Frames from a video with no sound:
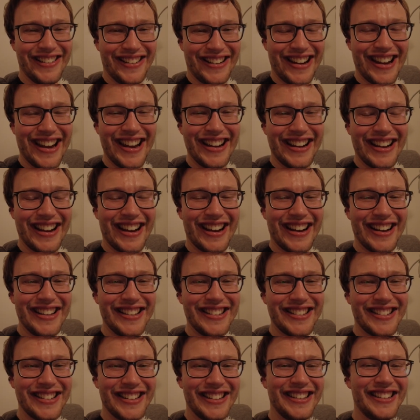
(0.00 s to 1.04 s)
okay,
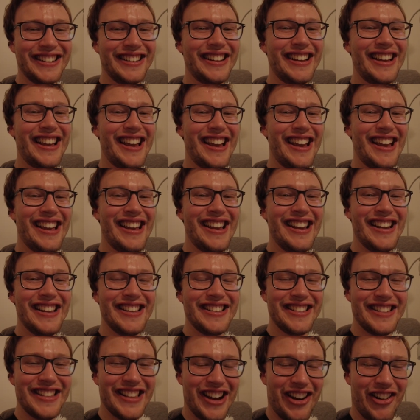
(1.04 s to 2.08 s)
guys. It
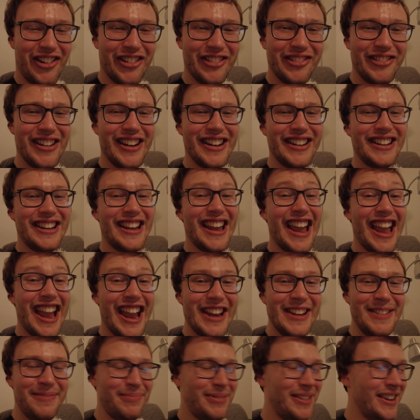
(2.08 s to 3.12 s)
is now already
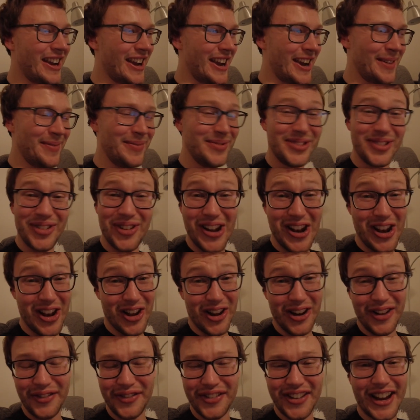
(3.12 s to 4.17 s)
8 p.m., so a
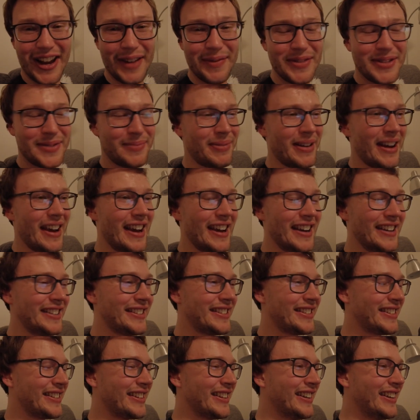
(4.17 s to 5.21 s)
lot of time has
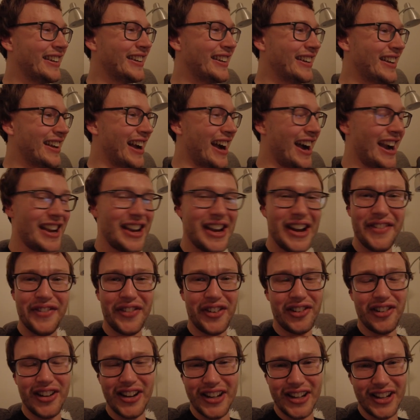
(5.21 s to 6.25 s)
passed. I have
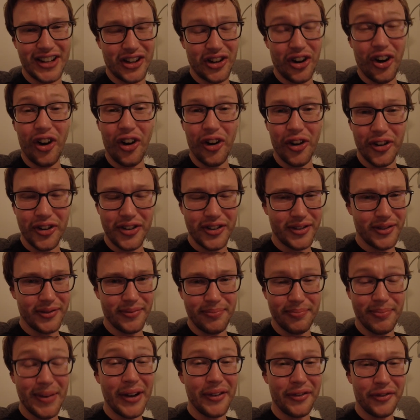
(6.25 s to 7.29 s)
already called
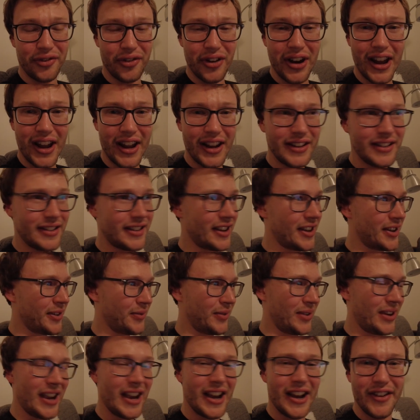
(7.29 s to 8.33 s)
my friend
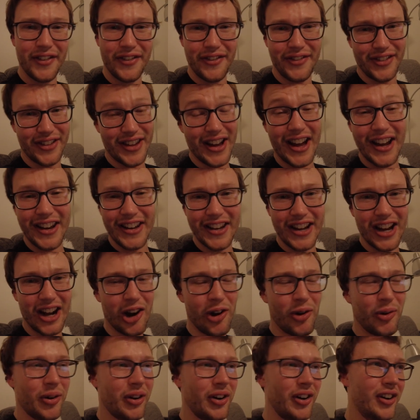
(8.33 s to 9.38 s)
and we have done
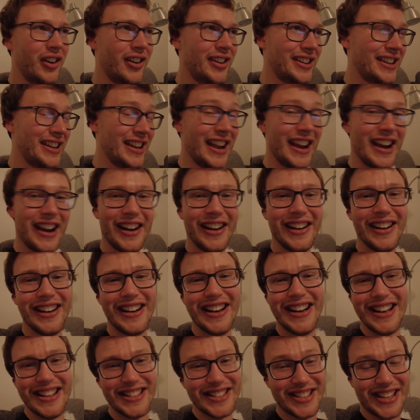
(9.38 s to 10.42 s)
our yeah,
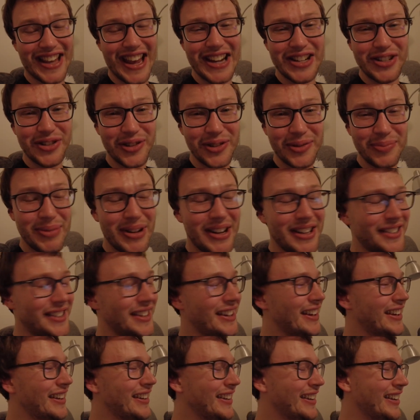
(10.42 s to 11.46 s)
scheduled
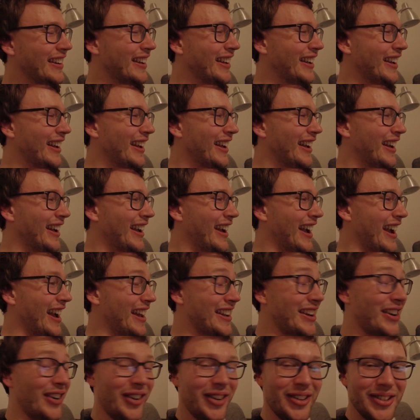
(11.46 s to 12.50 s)
meeting.
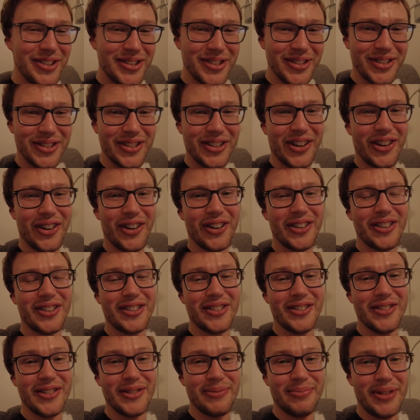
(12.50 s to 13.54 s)
And I also talked
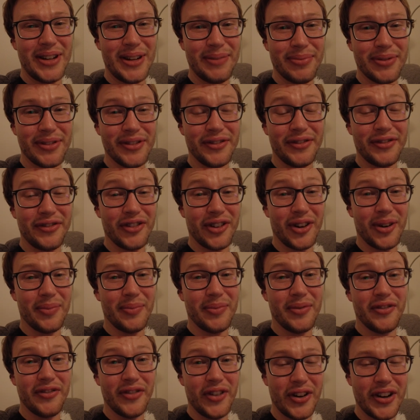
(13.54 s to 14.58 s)
to the people
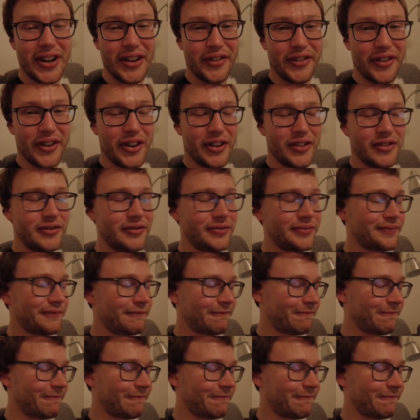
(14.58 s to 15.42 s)
from Vodafone,